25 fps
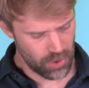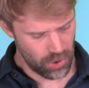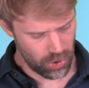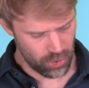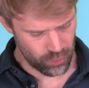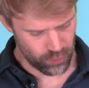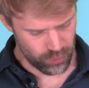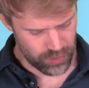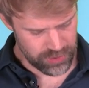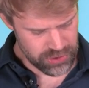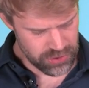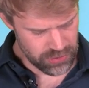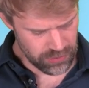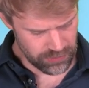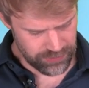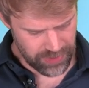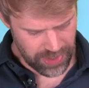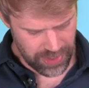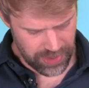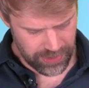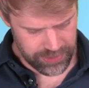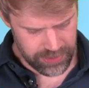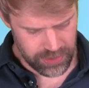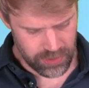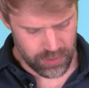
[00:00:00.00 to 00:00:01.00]
Original
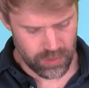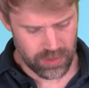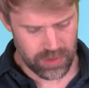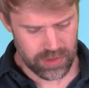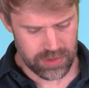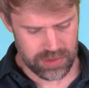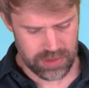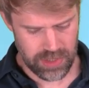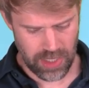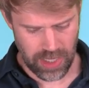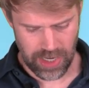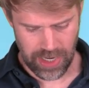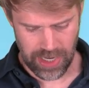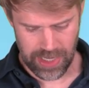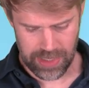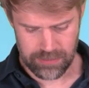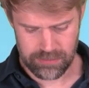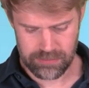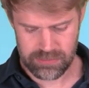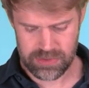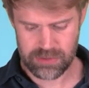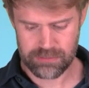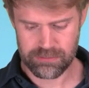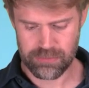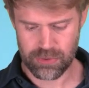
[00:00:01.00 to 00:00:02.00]
value
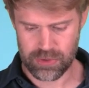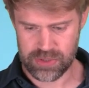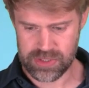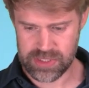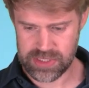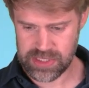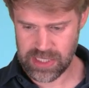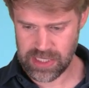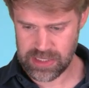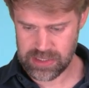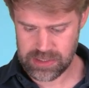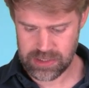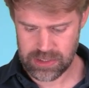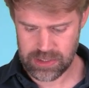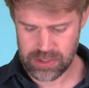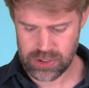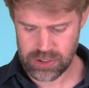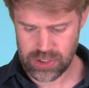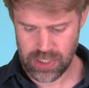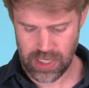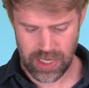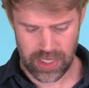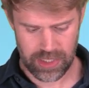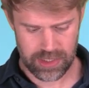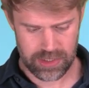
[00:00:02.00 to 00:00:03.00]
times
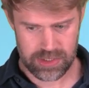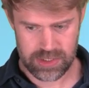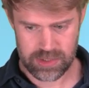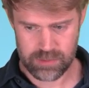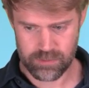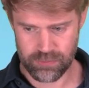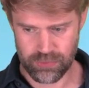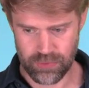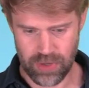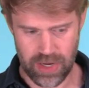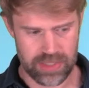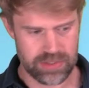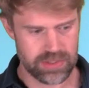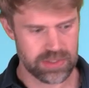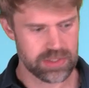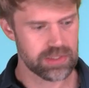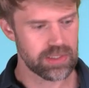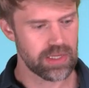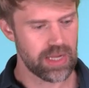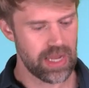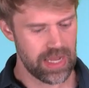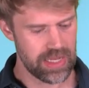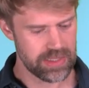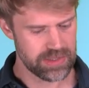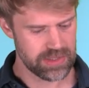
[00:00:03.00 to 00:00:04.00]
percentage expressed
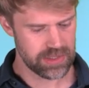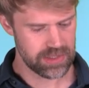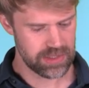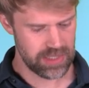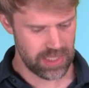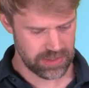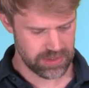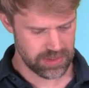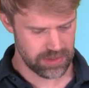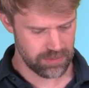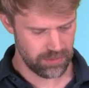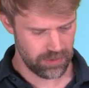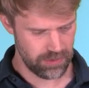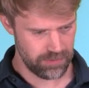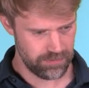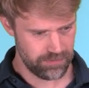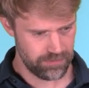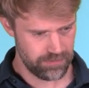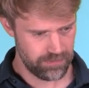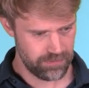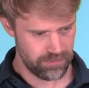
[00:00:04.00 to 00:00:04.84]
as a decimal.